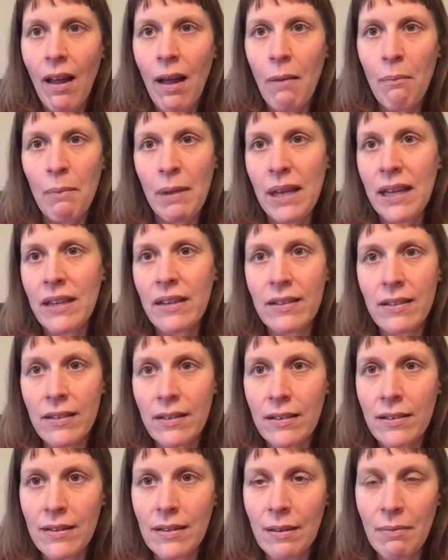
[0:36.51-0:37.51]

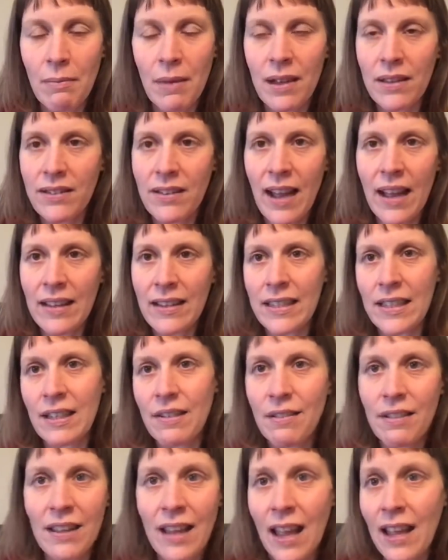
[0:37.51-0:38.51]
meals and my chatter
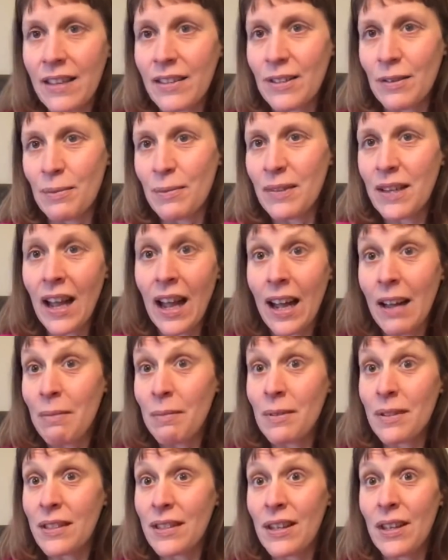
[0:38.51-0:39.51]
and that
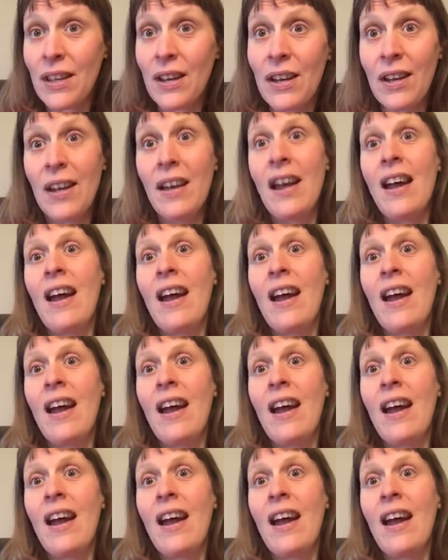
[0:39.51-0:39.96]
sometimes, so